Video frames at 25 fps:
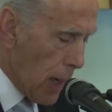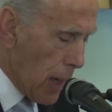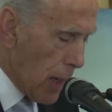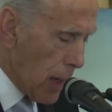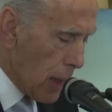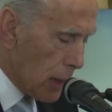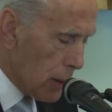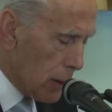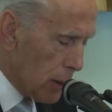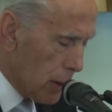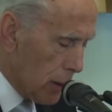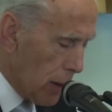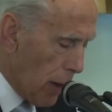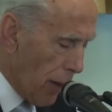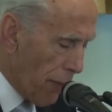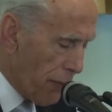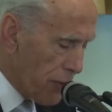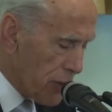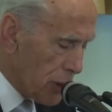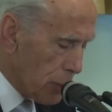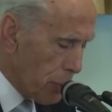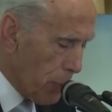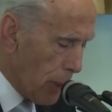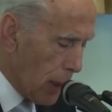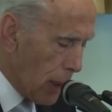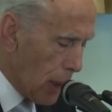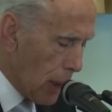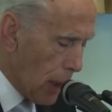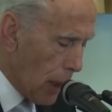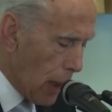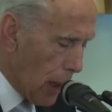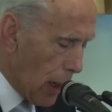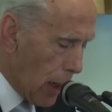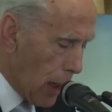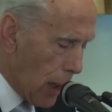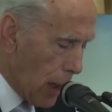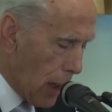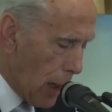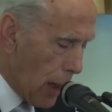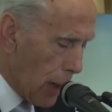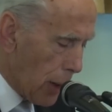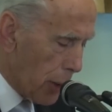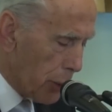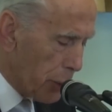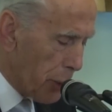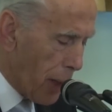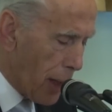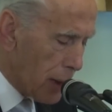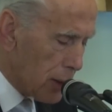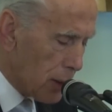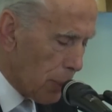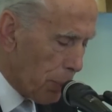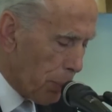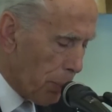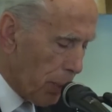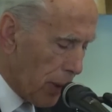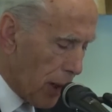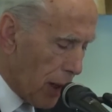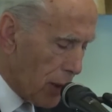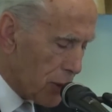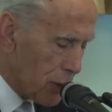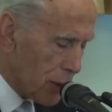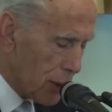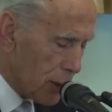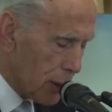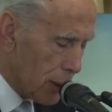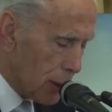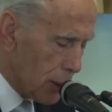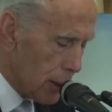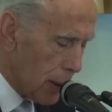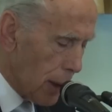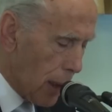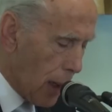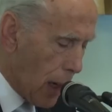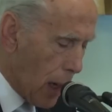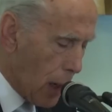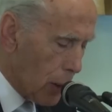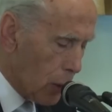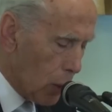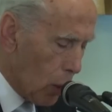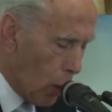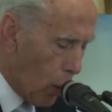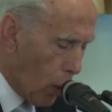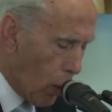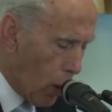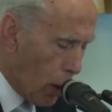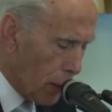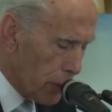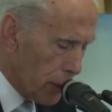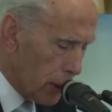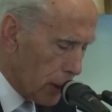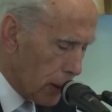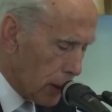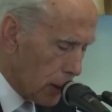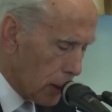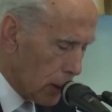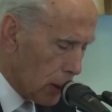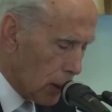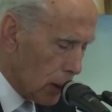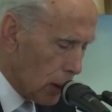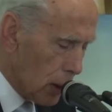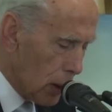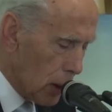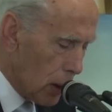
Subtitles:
It gives me a great pleasure and honor